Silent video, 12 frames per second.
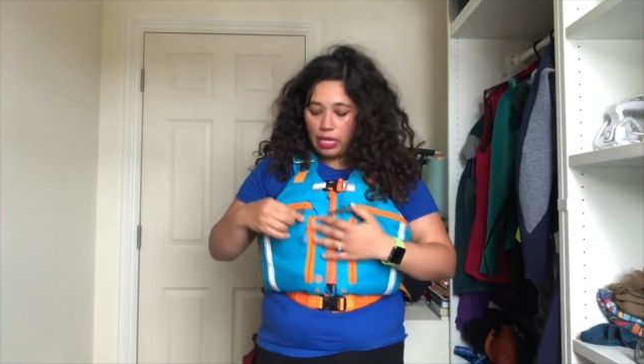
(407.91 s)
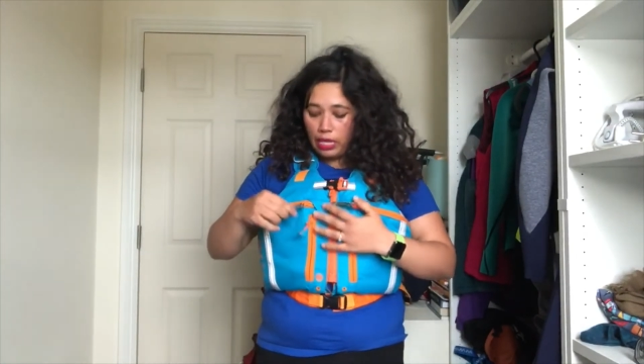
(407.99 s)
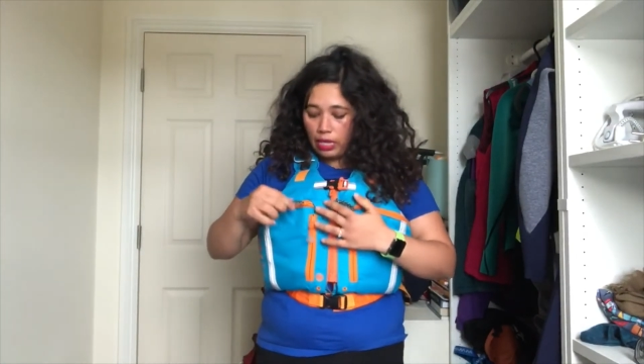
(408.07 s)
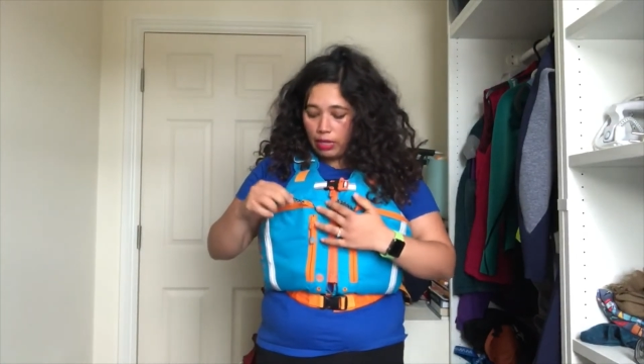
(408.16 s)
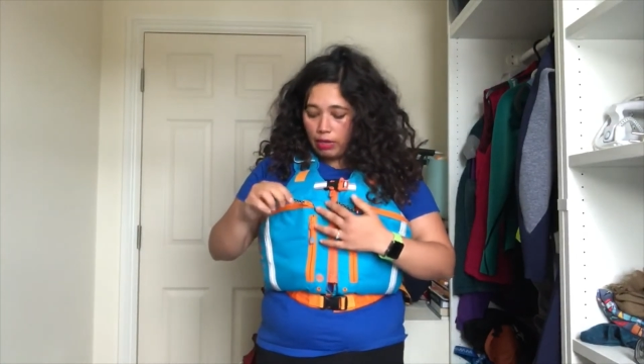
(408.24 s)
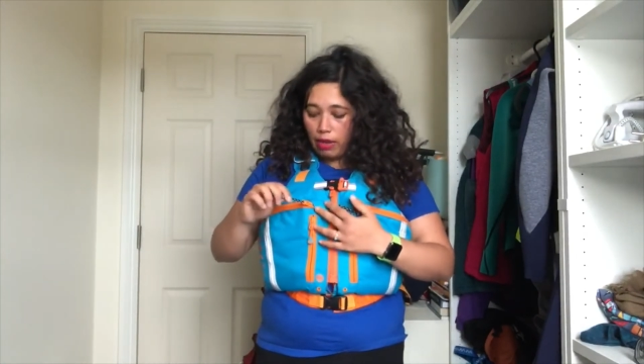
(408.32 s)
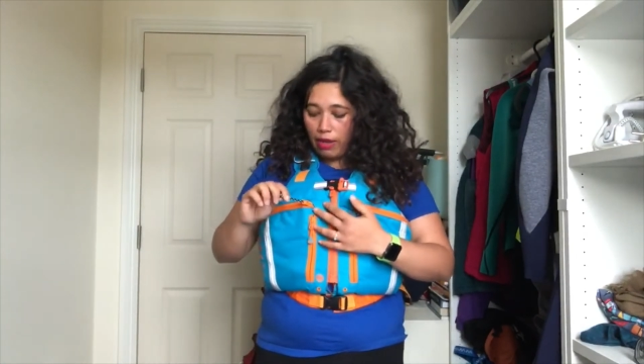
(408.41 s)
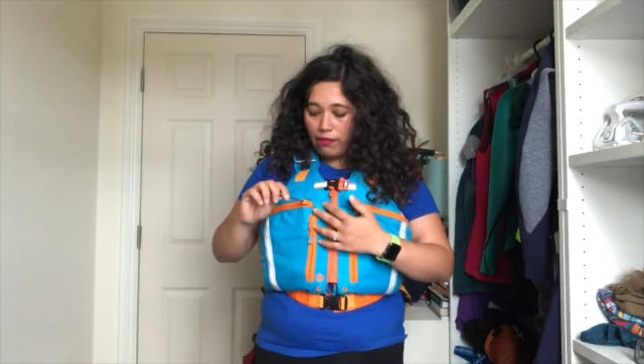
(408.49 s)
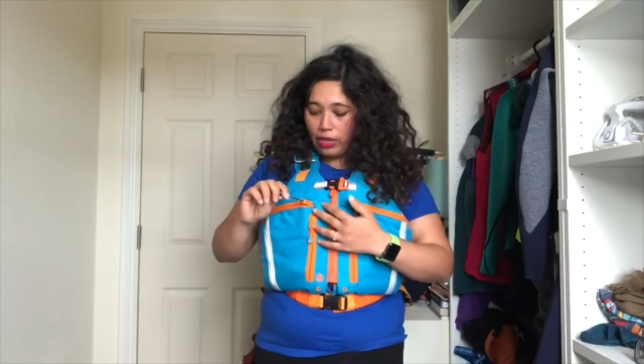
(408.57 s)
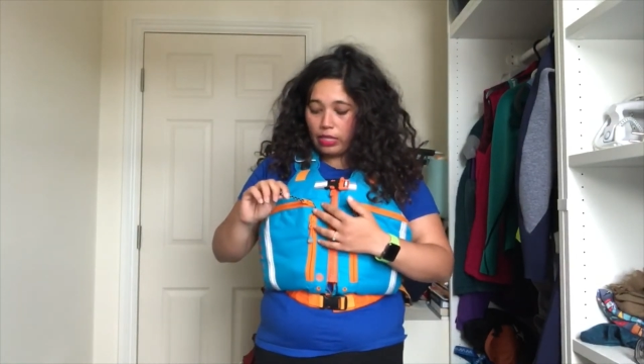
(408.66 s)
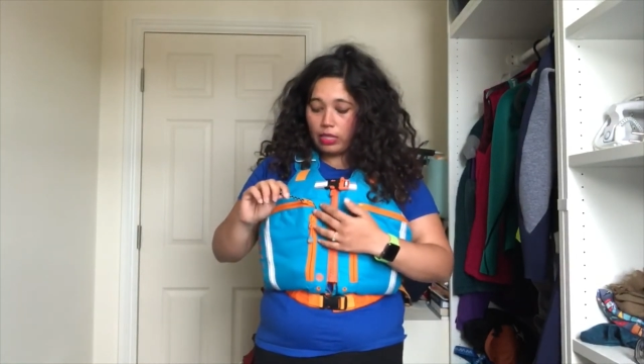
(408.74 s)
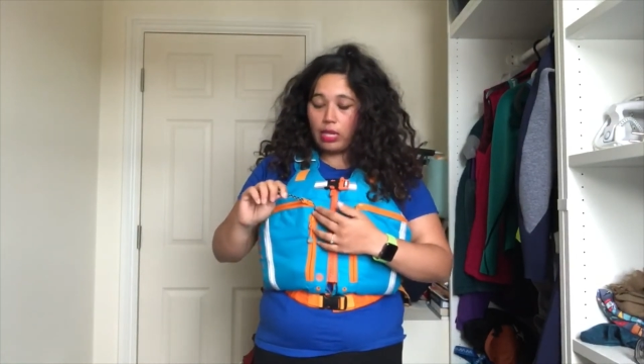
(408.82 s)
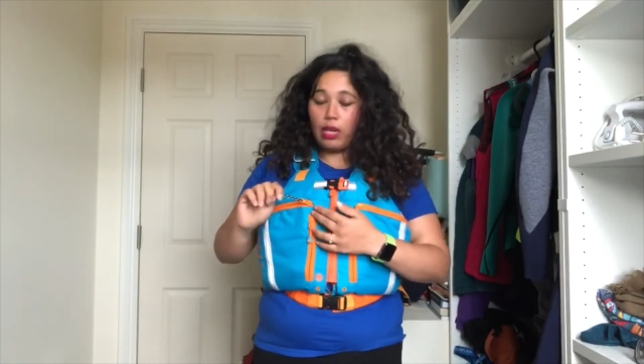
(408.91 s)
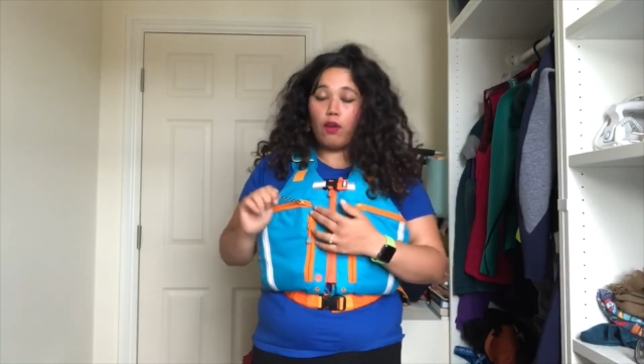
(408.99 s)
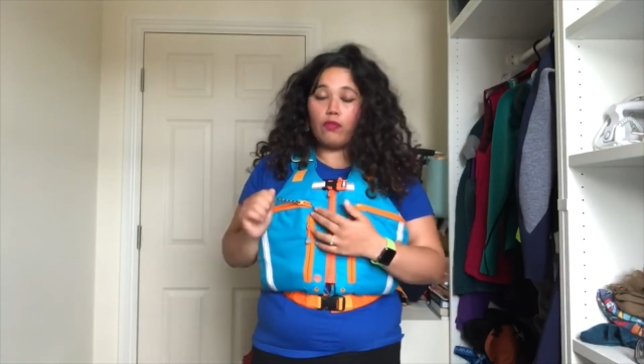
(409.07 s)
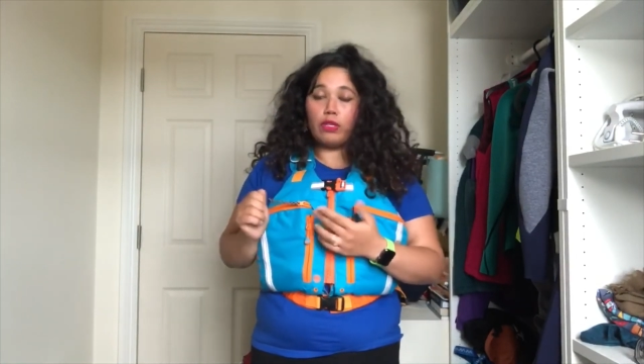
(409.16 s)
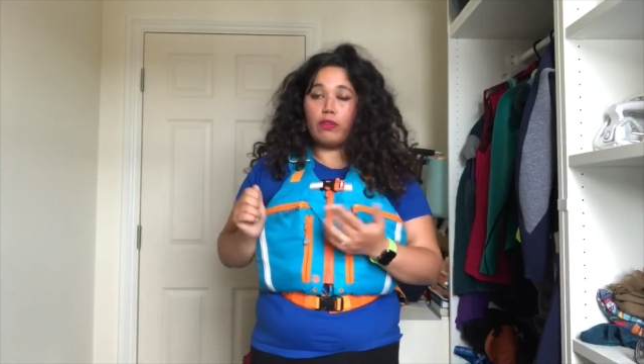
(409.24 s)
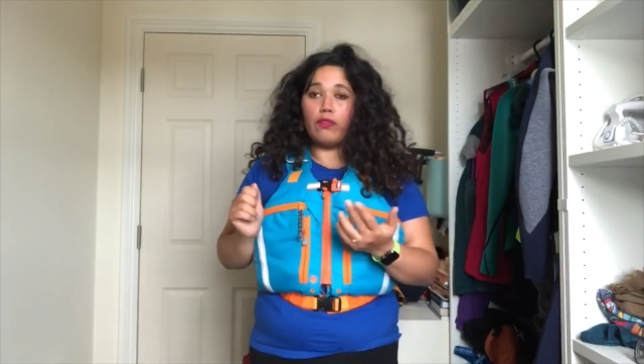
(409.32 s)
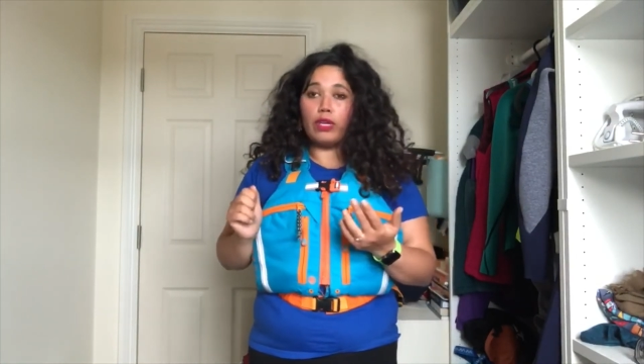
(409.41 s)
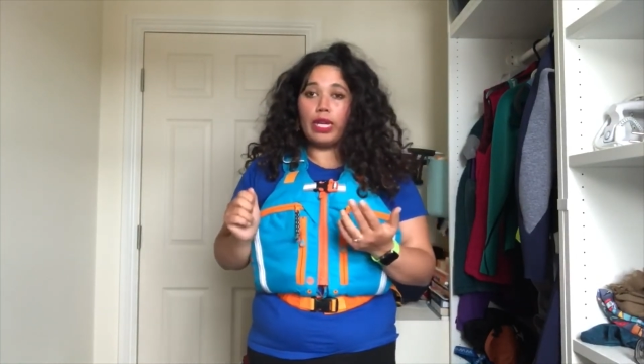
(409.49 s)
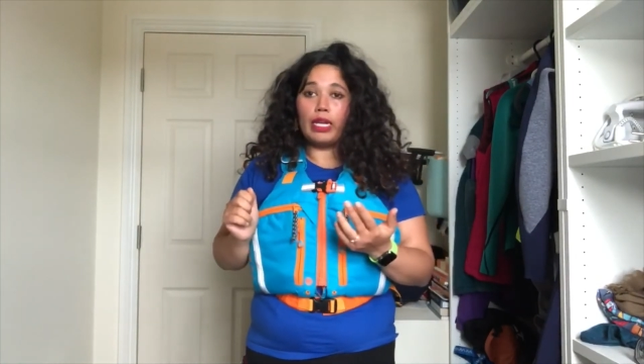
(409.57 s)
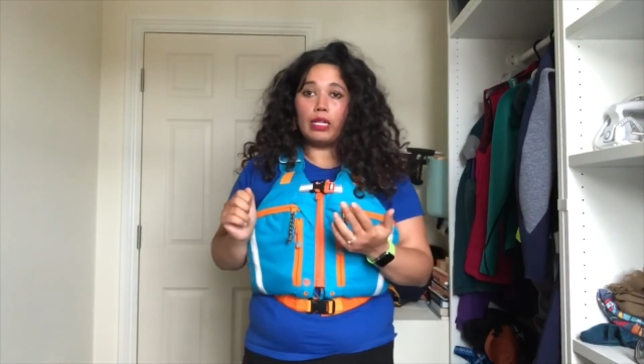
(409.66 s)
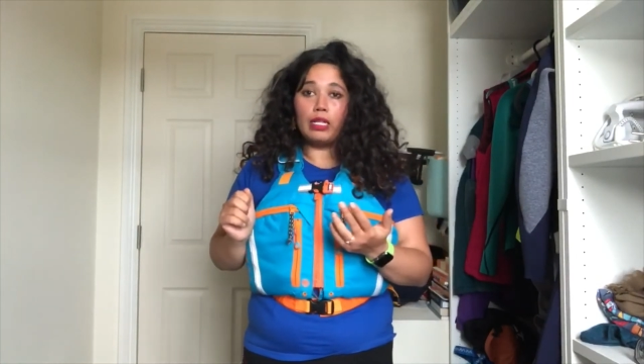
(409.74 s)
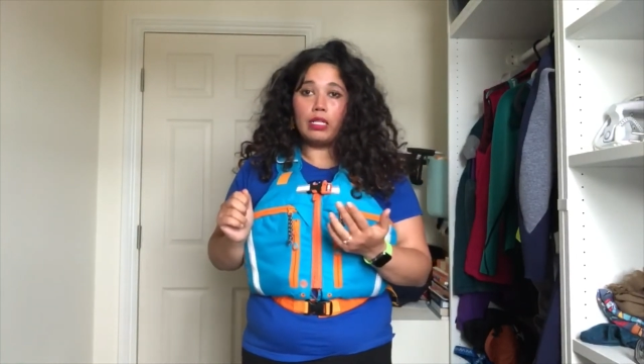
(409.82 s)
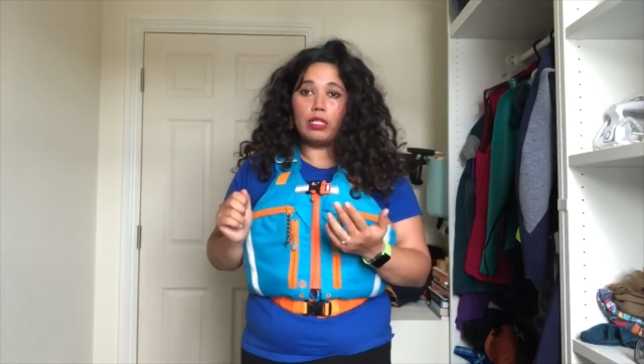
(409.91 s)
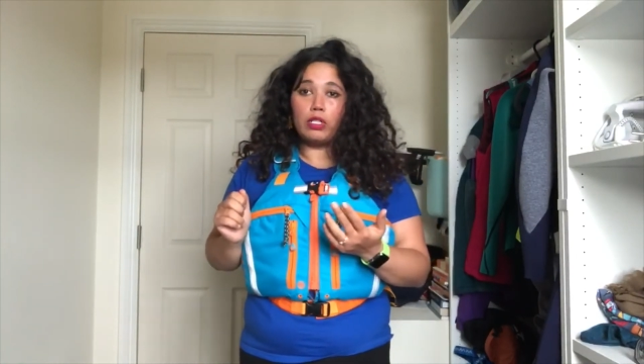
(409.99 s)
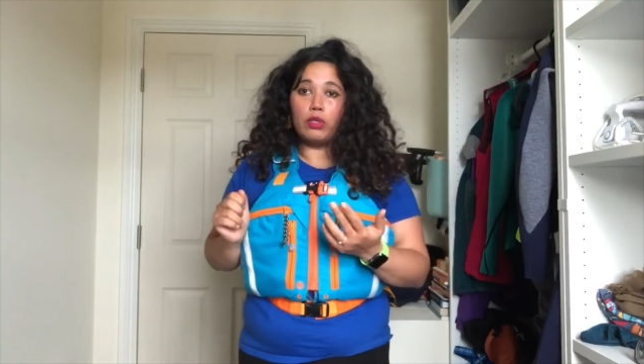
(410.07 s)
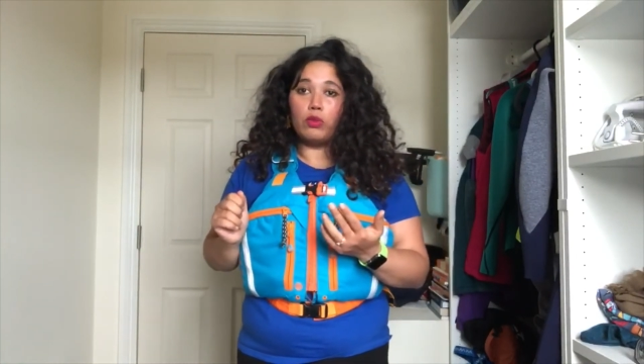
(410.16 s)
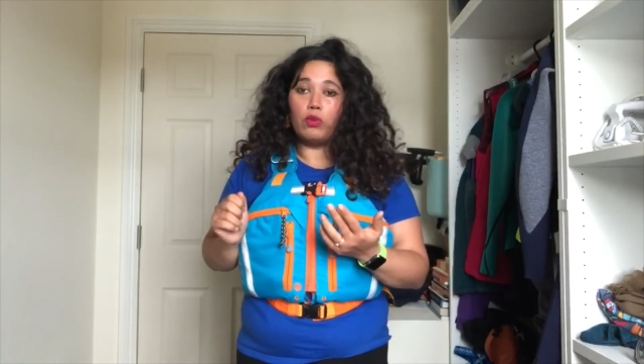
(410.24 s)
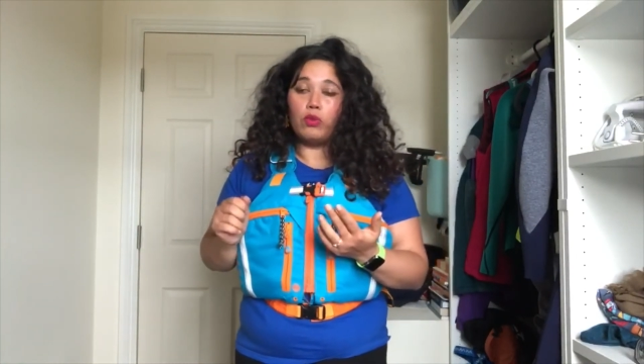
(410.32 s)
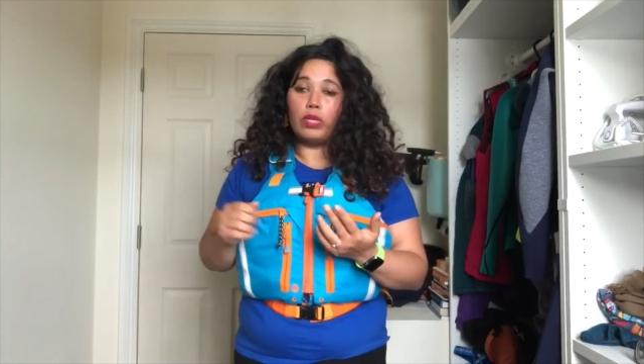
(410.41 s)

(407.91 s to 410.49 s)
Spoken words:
I find that I often forget to